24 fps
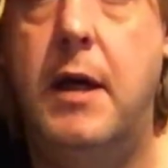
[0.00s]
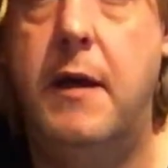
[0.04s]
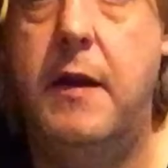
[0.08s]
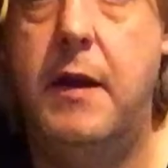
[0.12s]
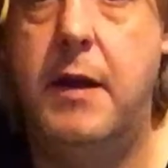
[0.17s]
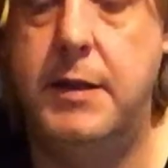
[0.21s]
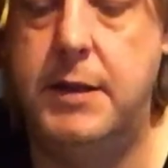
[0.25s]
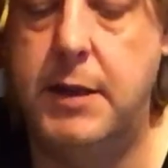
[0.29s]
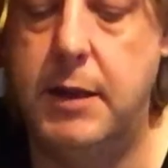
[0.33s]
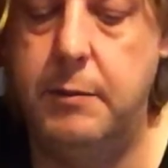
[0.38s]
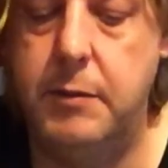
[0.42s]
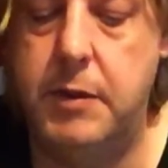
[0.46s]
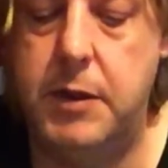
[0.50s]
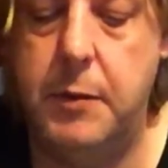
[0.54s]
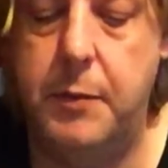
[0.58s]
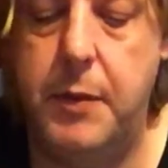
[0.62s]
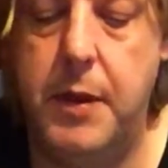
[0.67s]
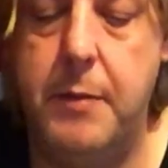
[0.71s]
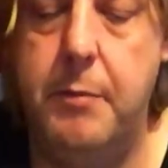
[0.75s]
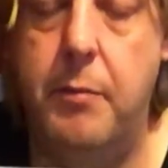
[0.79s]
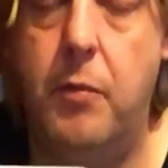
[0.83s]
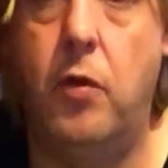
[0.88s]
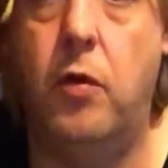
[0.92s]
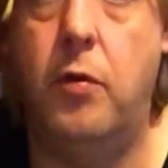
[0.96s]
There seems to
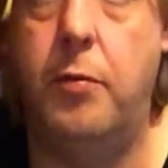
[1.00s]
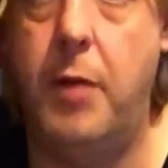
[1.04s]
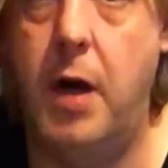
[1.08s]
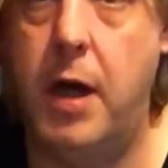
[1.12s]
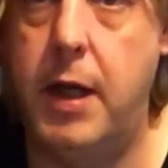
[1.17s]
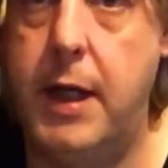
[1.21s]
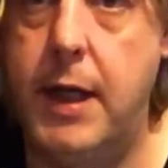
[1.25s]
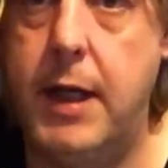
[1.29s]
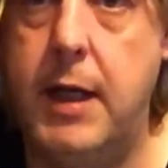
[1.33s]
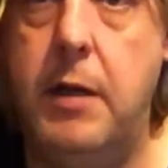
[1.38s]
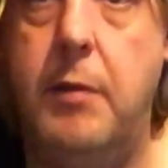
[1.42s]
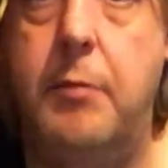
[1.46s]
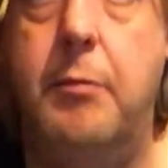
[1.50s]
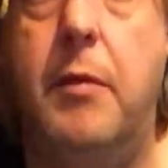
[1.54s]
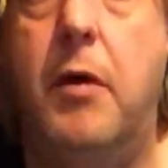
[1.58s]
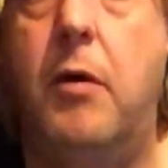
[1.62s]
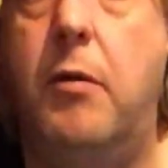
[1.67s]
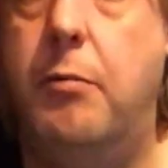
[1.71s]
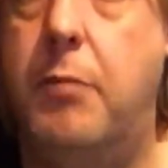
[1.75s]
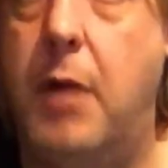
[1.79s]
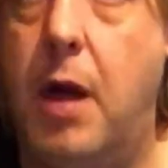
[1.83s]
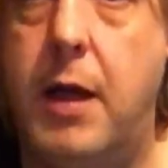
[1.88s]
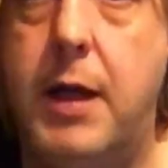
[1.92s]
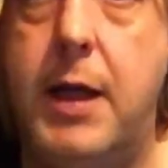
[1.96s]
be more money,
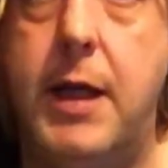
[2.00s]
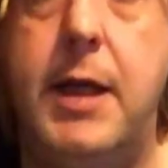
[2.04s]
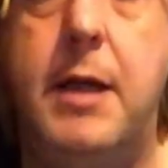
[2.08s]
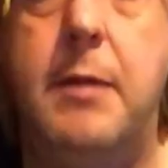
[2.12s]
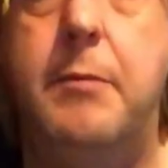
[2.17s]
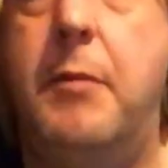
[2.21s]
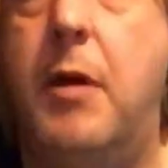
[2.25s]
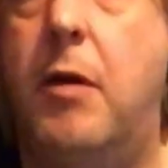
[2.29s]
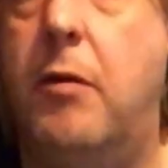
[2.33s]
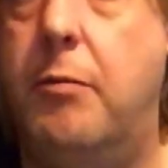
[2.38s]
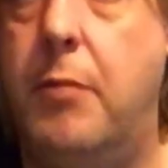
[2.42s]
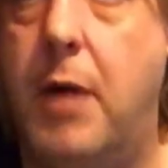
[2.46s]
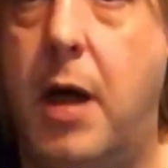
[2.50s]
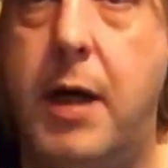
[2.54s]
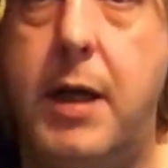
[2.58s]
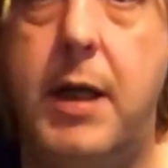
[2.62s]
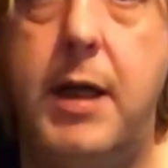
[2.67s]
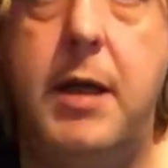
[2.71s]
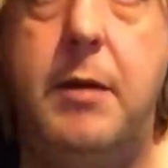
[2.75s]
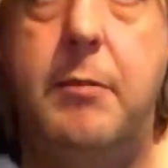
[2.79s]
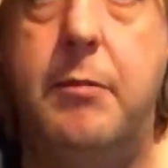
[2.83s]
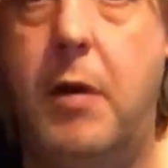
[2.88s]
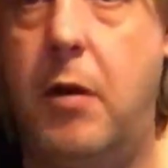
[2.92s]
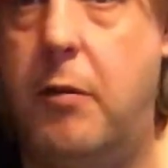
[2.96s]
more money, more
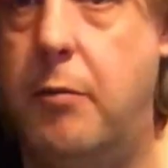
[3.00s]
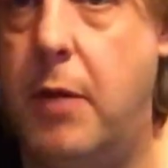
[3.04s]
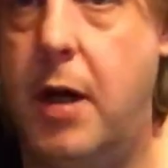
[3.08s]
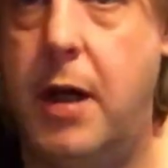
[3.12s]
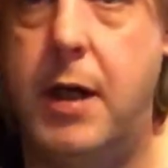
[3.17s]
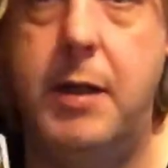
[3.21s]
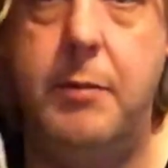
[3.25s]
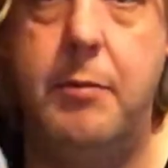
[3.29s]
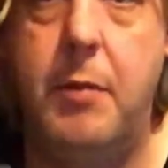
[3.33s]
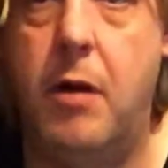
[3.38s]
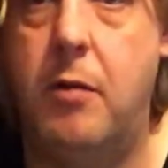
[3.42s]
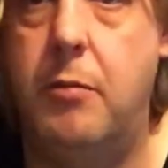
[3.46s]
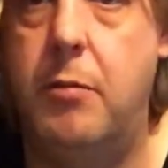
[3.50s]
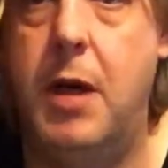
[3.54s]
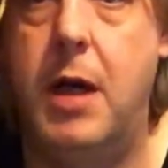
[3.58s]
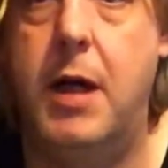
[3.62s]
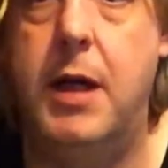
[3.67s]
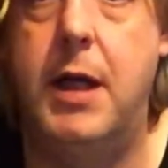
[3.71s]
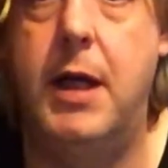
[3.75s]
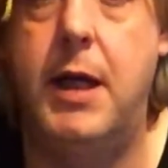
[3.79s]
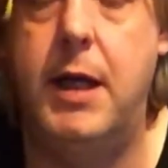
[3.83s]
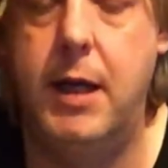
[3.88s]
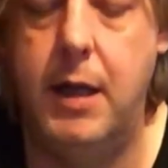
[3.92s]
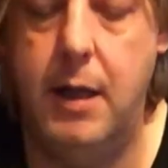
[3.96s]
money, more money, more
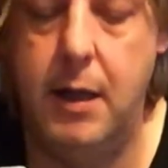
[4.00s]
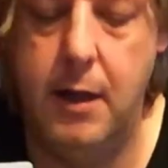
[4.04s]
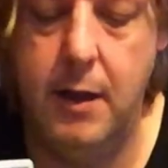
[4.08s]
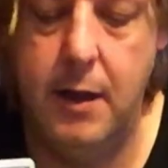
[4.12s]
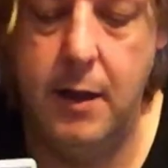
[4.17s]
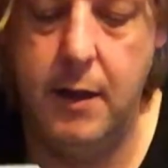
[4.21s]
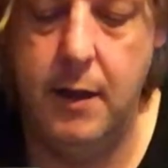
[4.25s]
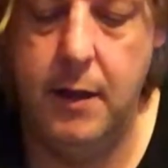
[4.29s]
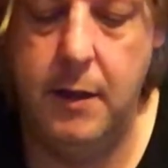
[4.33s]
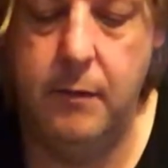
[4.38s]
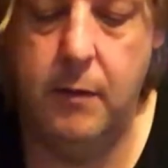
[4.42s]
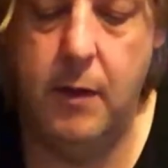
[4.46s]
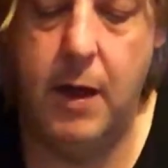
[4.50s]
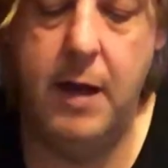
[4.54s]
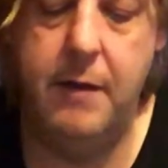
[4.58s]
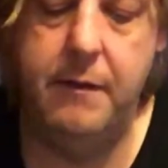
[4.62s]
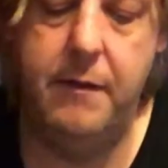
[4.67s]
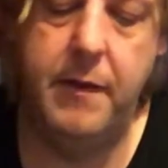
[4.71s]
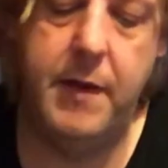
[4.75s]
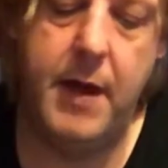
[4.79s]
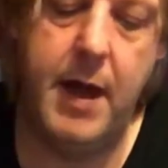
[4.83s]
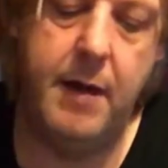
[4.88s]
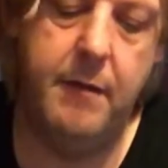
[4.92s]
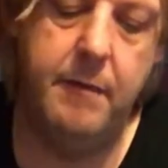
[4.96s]
money.
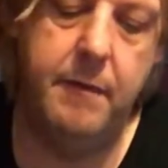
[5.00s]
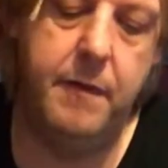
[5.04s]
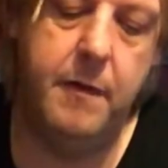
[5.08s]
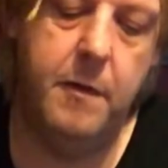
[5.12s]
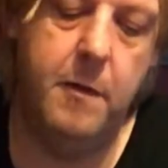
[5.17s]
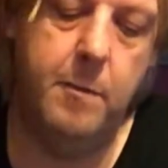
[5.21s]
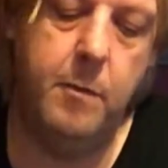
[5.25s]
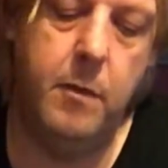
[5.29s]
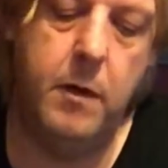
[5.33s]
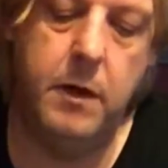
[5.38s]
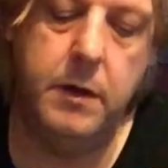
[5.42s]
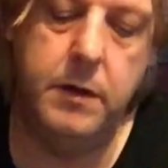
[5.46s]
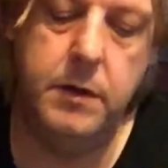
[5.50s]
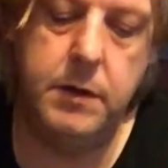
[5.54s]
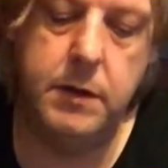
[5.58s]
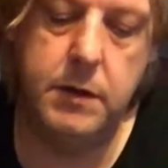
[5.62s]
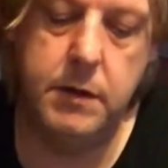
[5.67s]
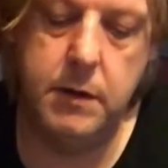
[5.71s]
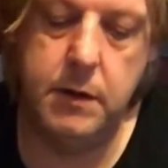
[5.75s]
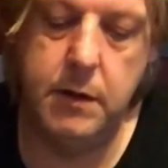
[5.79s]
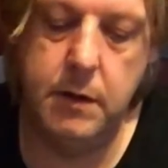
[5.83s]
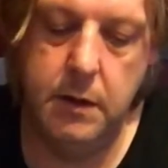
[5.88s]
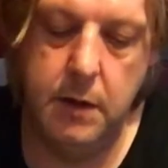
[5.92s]
Whatever that film was.